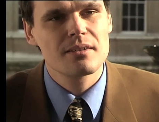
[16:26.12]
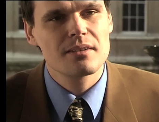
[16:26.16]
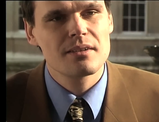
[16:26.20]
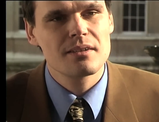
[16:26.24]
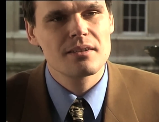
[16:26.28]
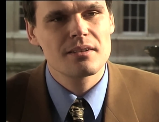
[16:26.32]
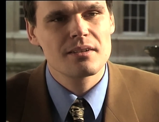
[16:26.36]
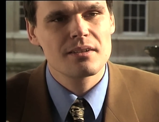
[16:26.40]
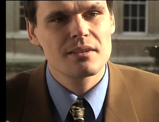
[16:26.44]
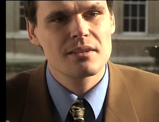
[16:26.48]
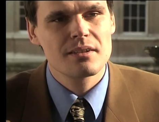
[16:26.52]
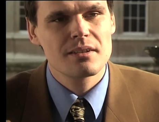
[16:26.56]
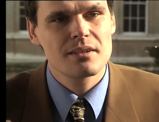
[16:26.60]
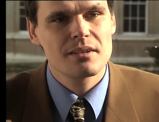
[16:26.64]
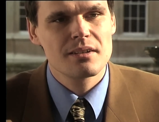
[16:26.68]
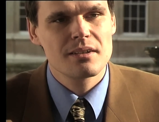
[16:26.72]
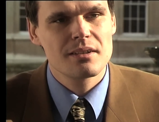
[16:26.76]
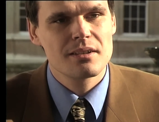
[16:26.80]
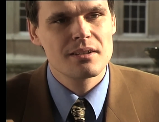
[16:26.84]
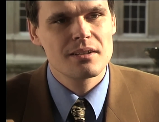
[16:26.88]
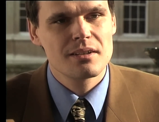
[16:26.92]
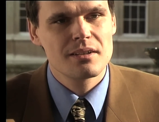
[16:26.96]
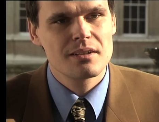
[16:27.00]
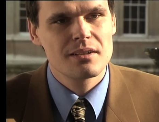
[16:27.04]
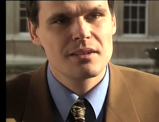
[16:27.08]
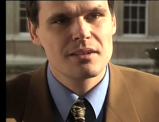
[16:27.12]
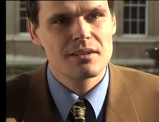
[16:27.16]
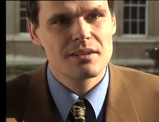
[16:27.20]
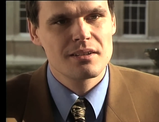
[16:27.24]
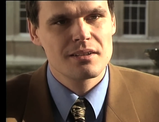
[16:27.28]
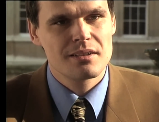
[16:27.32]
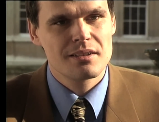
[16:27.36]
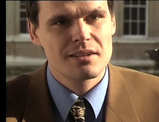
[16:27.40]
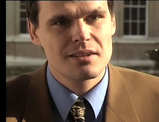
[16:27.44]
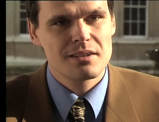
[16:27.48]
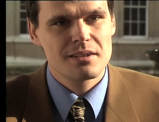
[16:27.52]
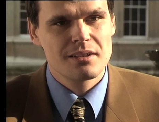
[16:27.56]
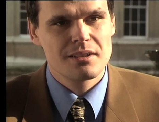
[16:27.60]

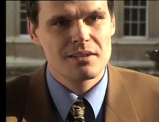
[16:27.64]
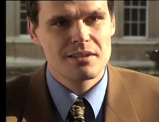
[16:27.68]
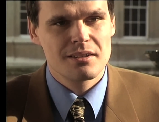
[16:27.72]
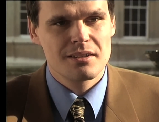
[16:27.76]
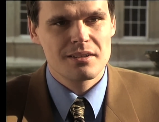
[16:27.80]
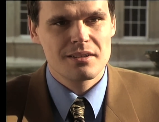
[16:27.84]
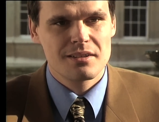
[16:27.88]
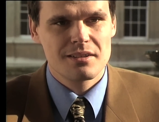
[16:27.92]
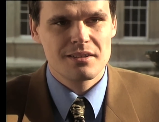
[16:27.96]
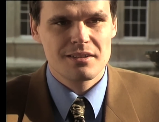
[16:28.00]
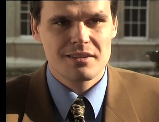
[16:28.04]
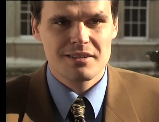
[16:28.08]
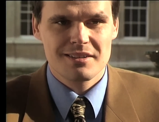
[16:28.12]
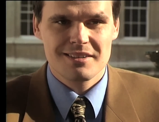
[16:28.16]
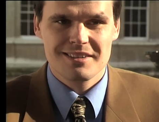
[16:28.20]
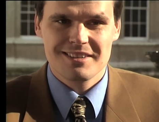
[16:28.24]
Nobody speaks.